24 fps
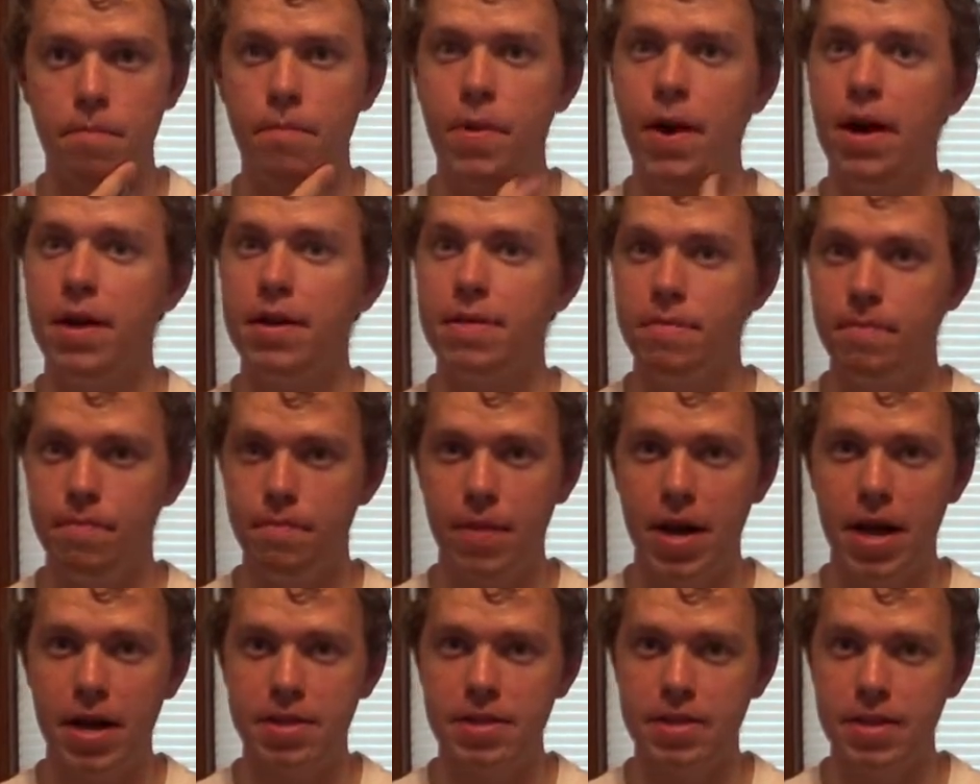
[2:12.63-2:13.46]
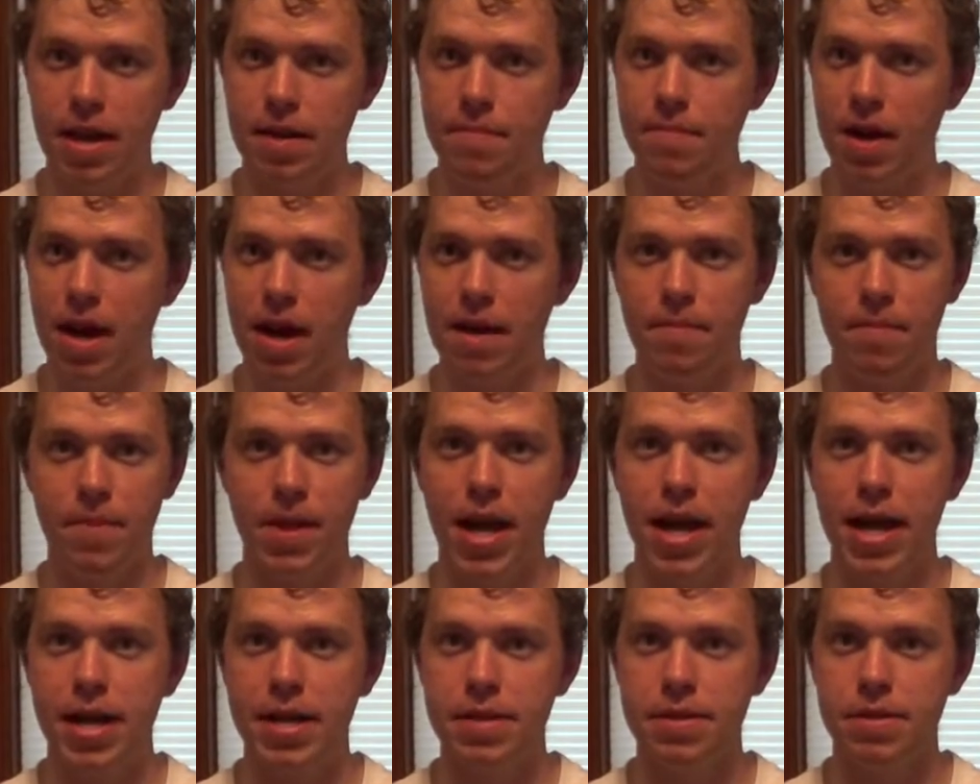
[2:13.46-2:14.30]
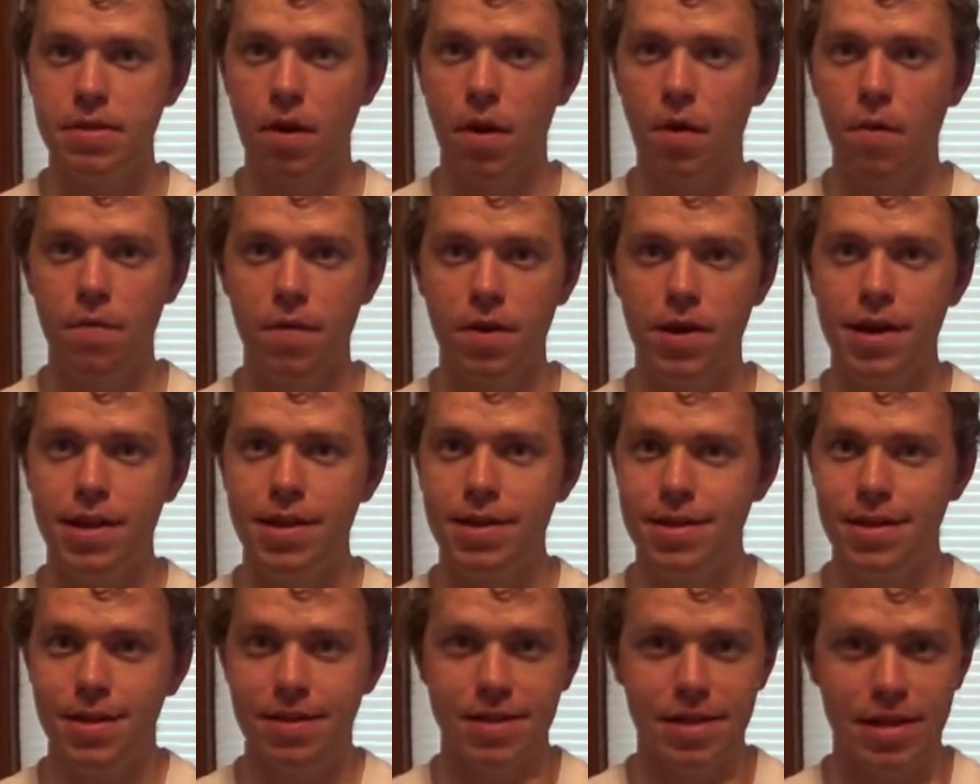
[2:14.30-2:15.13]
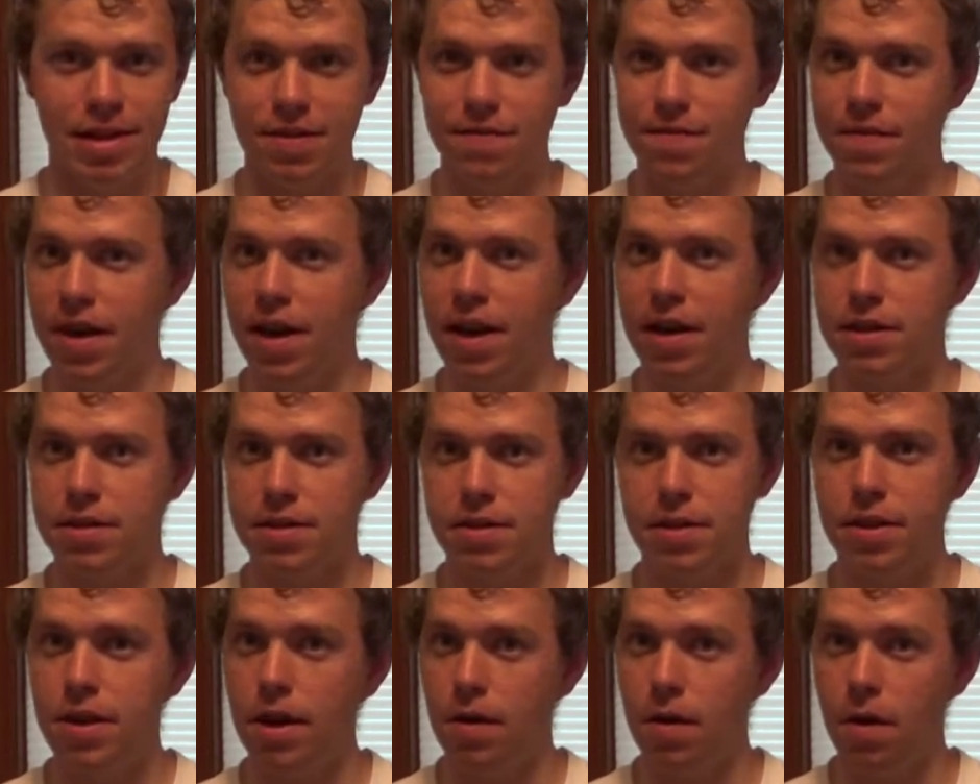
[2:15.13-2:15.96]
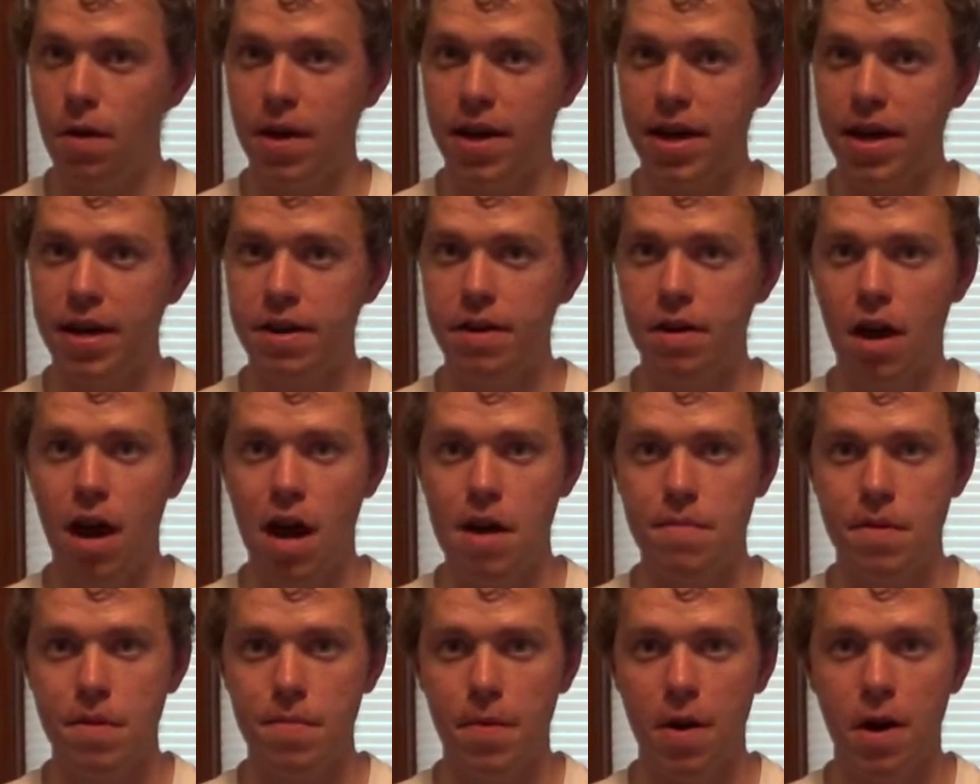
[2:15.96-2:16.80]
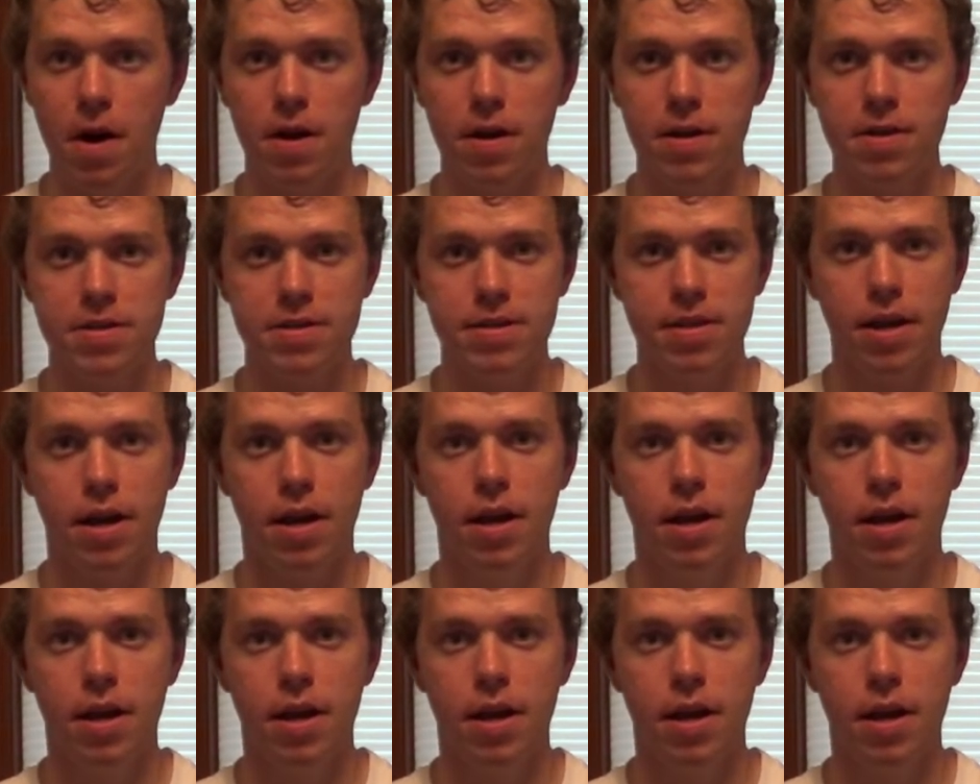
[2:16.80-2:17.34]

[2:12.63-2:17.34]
bonsai pipelines over at the Six Flags Hurricane Harbor parks.